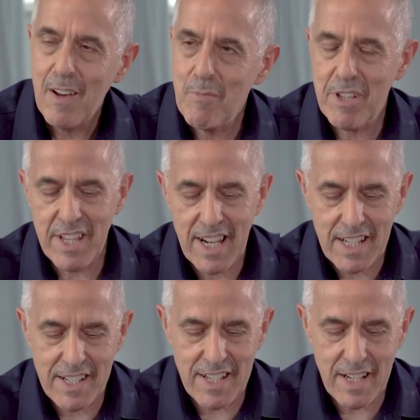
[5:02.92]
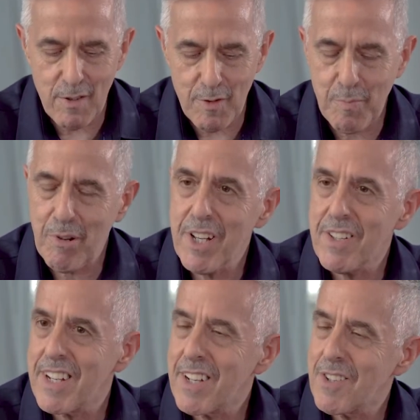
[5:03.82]
But the idea of
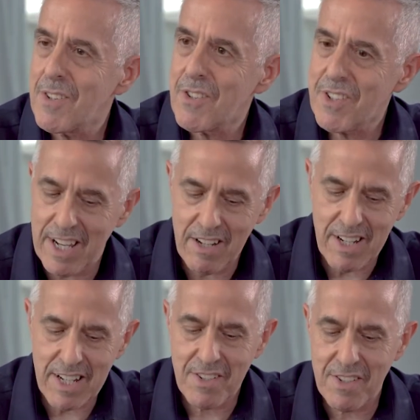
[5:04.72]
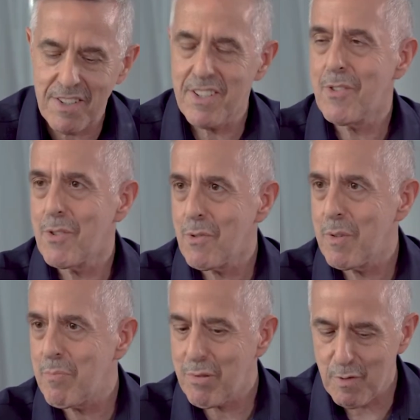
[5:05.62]
appointing such directors is to
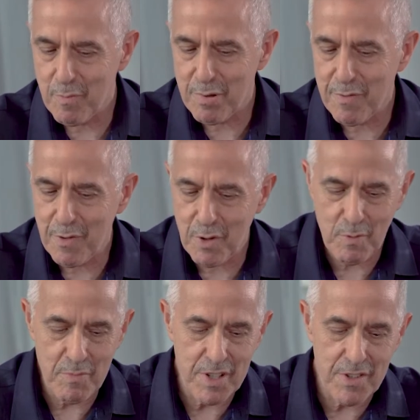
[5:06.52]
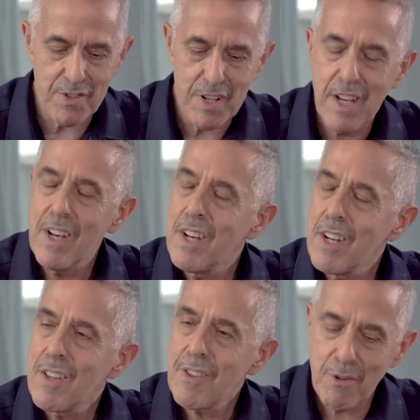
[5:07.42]
improve performance
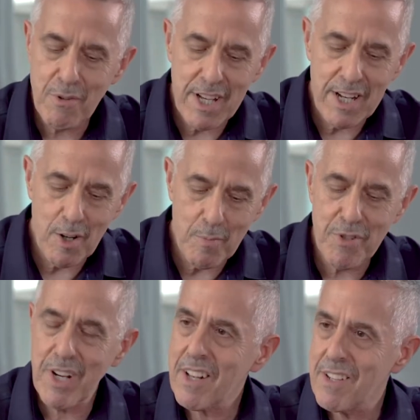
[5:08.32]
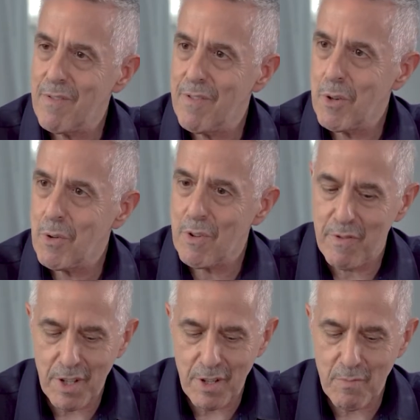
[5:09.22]
through their objective view of
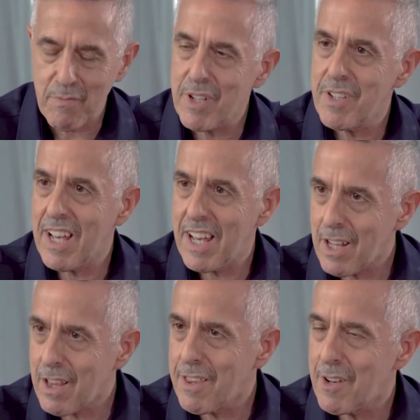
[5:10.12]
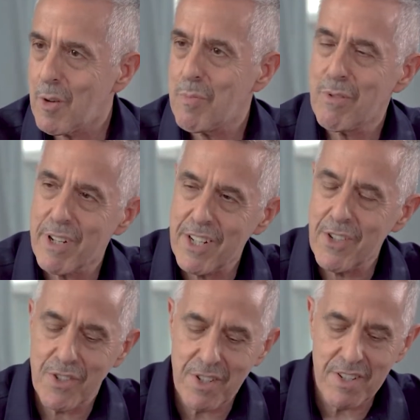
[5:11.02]
the company's health and
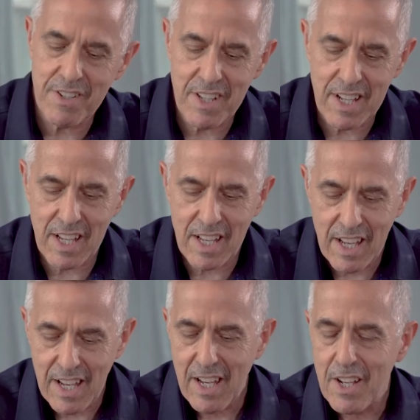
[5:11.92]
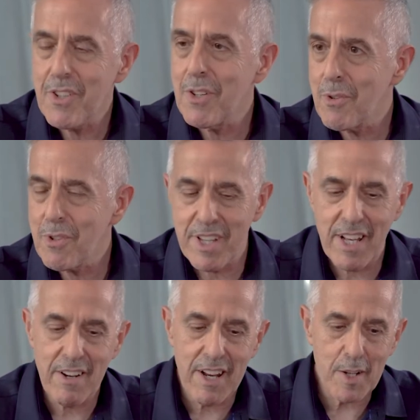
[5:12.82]
operations. They use
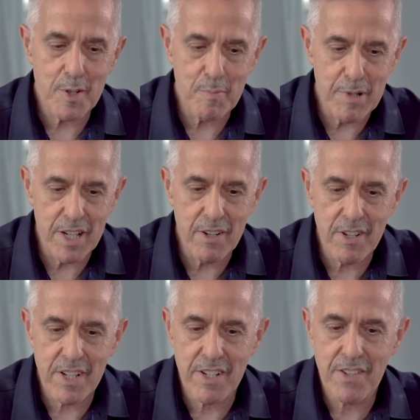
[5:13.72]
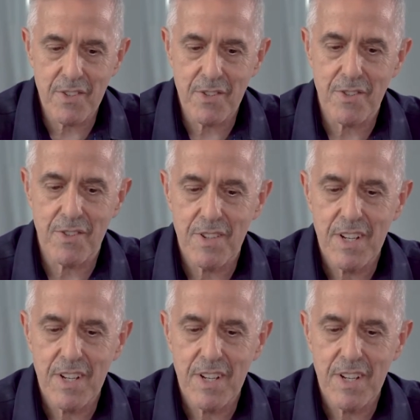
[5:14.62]
their experience